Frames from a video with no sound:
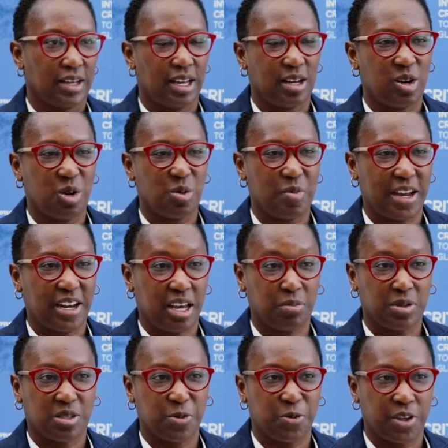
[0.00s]
Hello, my
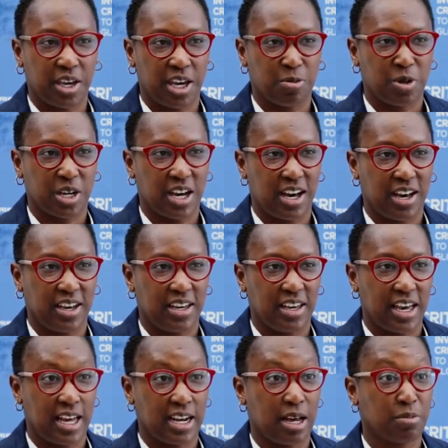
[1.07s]
name is Mfikeyi Makayi,
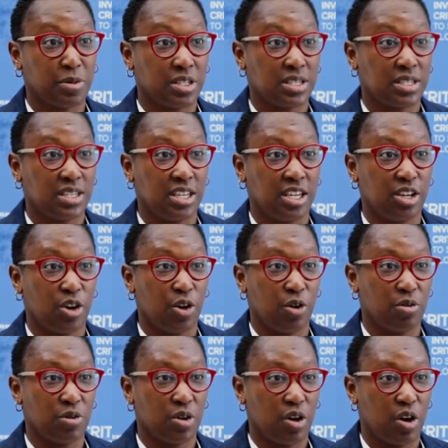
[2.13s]
and I'm the
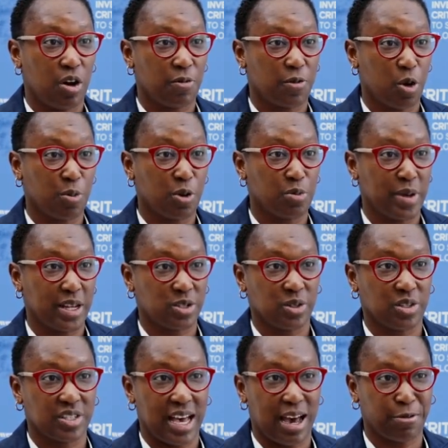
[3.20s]
CEO of KoBold
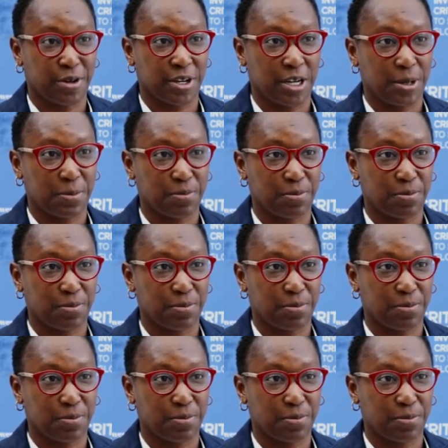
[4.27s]
Metals Africa.